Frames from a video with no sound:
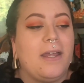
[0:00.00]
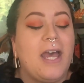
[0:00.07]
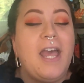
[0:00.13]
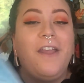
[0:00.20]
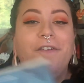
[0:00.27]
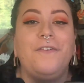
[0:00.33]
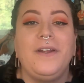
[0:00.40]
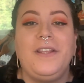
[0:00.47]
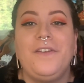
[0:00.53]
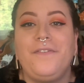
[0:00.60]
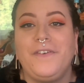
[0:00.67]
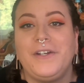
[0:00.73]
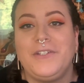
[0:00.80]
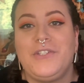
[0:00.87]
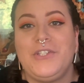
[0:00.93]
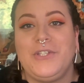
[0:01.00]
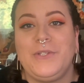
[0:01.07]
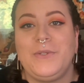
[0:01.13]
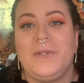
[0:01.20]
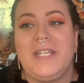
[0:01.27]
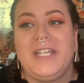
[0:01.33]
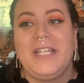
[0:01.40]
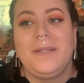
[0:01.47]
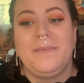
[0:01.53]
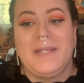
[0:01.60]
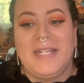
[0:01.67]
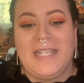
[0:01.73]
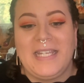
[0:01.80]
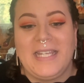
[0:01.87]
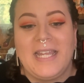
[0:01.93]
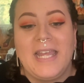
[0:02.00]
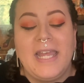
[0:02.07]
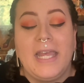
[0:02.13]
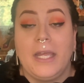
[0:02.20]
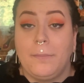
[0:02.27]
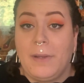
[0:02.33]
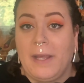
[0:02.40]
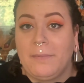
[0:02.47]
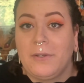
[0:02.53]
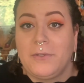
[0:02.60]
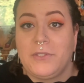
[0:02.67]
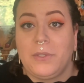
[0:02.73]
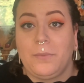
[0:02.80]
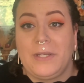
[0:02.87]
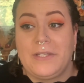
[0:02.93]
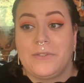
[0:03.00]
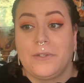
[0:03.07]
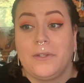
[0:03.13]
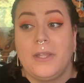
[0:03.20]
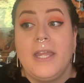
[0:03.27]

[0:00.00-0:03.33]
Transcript: I've read the first two, Eeny, Meeny, and Pop Goes the Weasel,